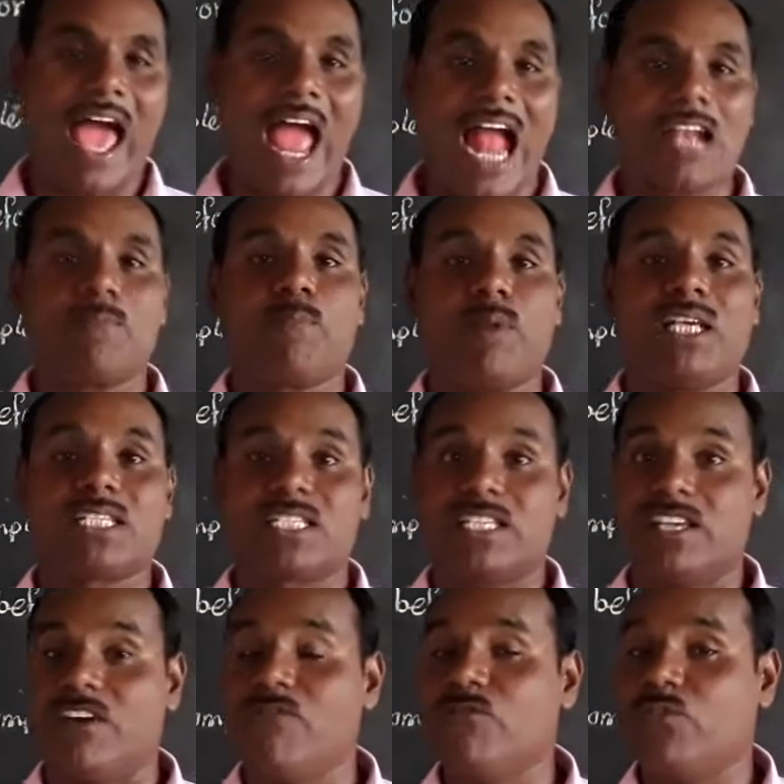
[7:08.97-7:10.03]
Had plus
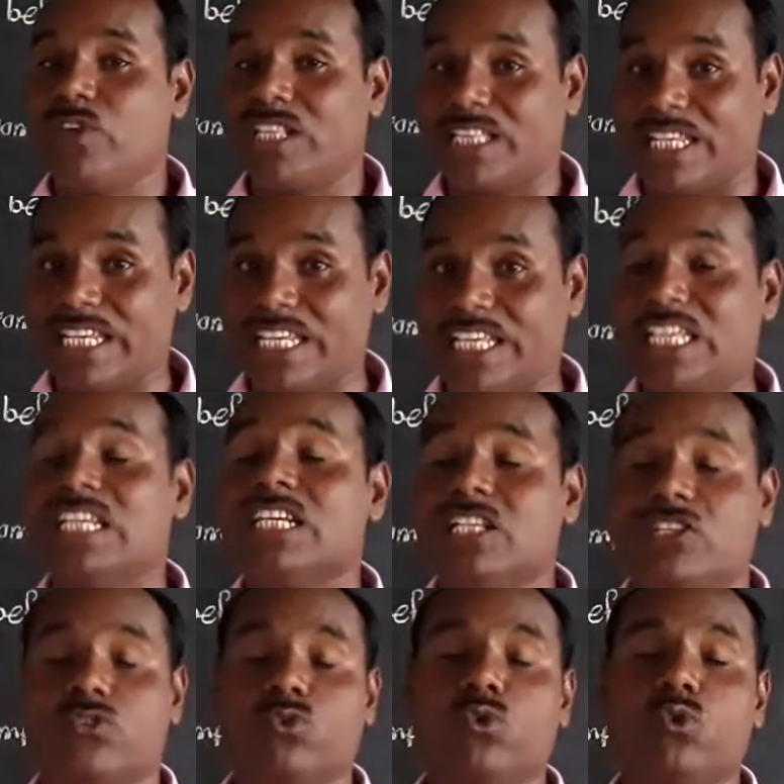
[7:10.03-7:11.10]
MV3
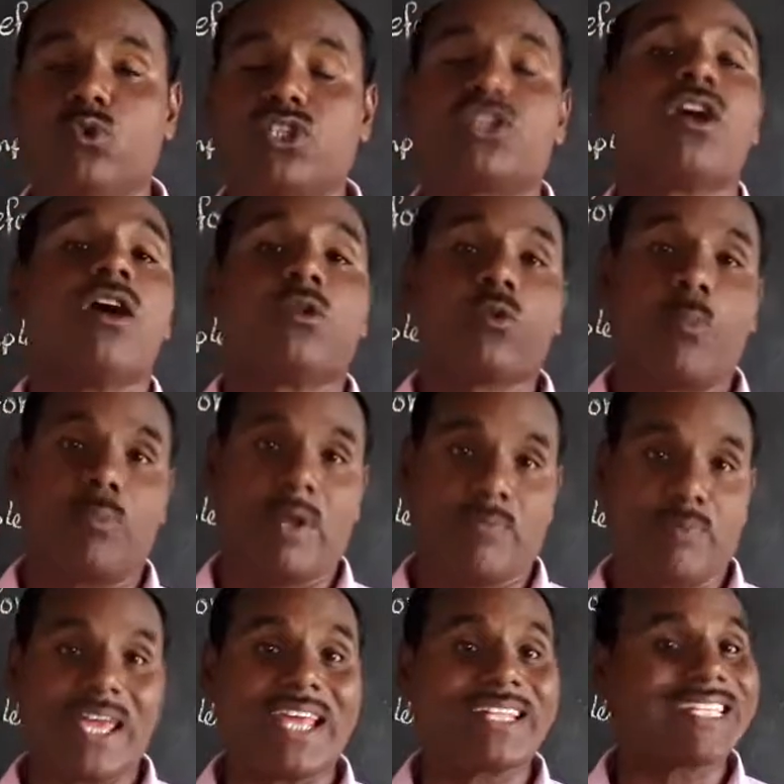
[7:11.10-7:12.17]
is used to
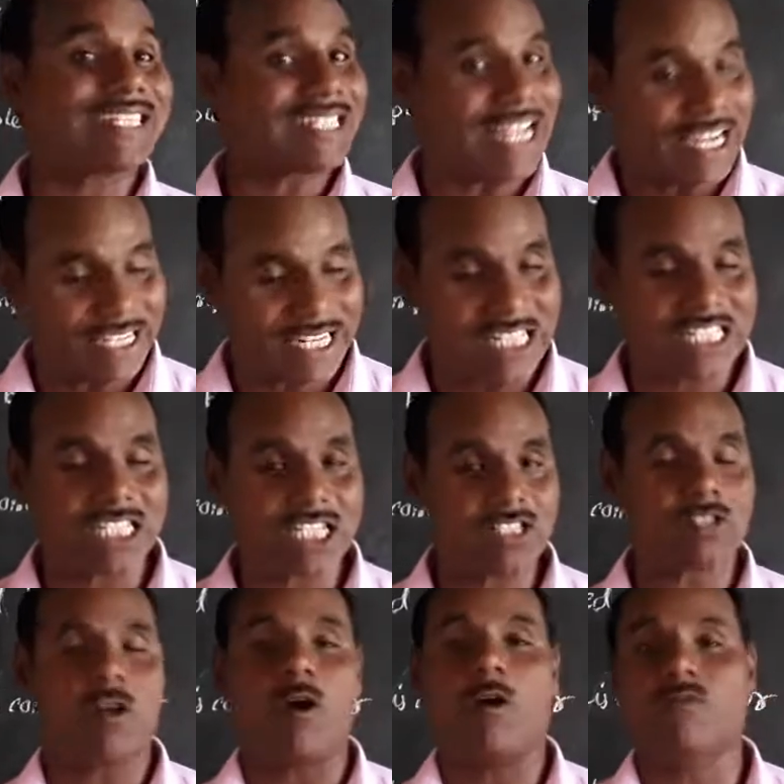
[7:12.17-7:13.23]
prepare the
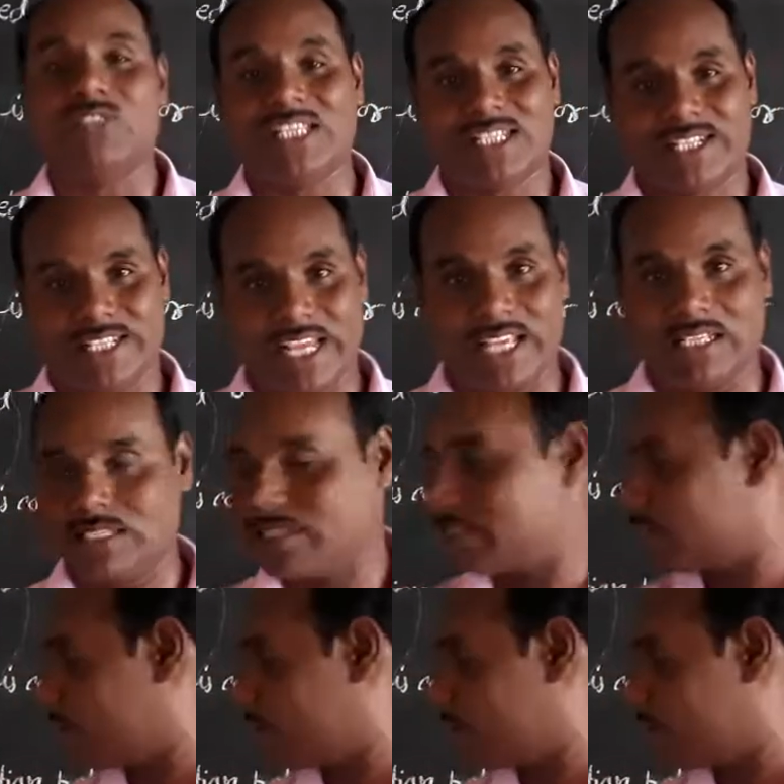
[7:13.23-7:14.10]
sentences of this tense.